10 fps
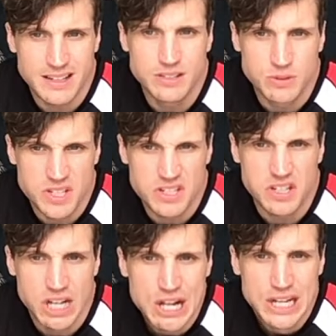this one is
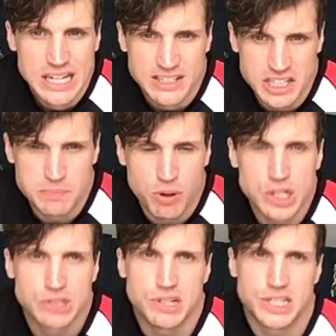it's a nice
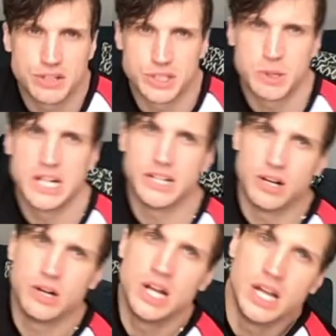pulse raiser as well, you know.